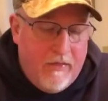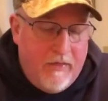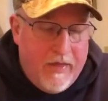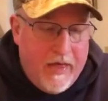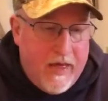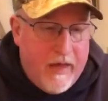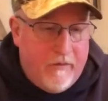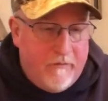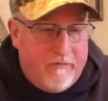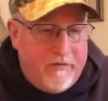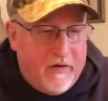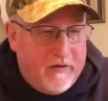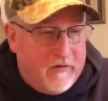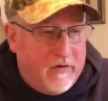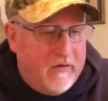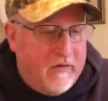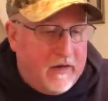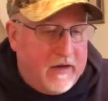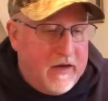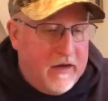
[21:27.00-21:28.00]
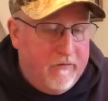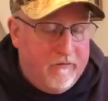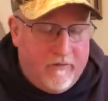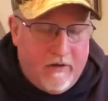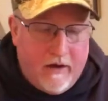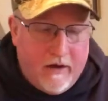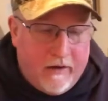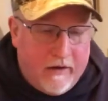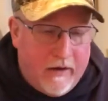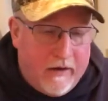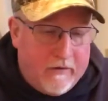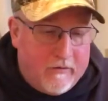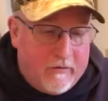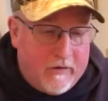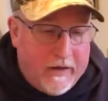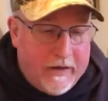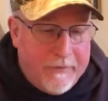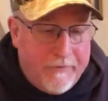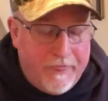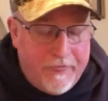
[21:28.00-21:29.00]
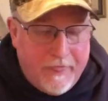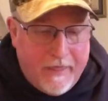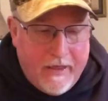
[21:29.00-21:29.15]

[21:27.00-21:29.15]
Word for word: that fits in the kit very nicely.